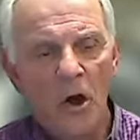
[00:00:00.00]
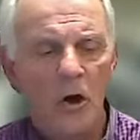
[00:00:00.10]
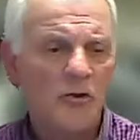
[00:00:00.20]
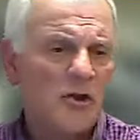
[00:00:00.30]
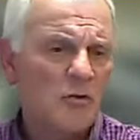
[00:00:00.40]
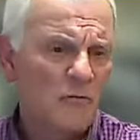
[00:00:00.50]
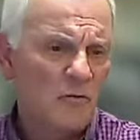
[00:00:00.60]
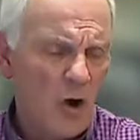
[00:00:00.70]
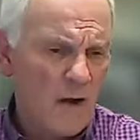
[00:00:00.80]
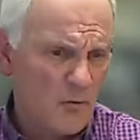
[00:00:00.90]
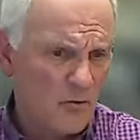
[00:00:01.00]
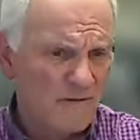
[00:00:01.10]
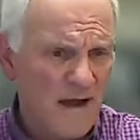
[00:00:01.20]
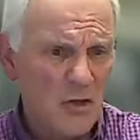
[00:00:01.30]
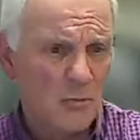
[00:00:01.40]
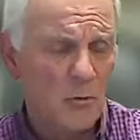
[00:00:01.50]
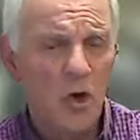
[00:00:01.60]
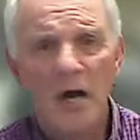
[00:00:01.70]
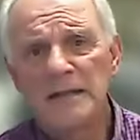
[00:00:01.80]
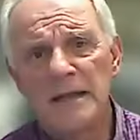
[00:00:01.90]
also offers valuable
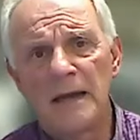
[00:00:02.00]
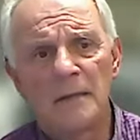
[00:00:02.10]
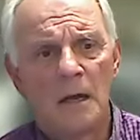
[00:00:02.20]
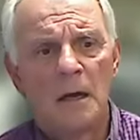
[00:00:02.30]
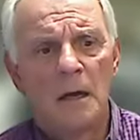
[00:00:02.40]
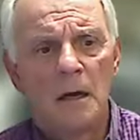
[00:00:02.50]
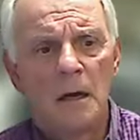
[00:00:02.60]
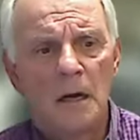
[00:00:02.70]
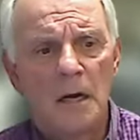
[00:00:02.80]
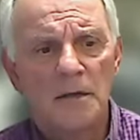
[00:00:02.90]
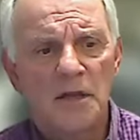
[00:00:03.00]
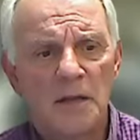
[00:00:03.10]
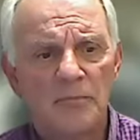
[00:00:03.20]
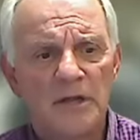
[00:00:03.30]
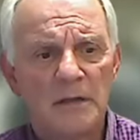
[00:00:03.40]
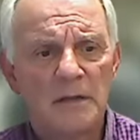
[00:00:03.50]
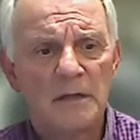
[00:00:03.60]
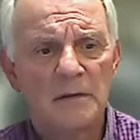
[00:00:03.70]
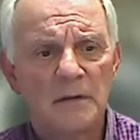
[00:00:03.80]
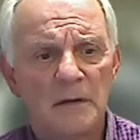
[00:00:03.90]
content, uh, something
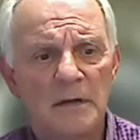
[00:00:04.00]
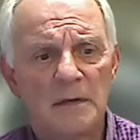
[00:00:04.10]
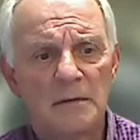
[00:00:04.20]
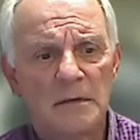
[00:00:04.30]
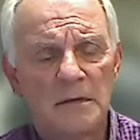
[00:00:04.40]
that uh,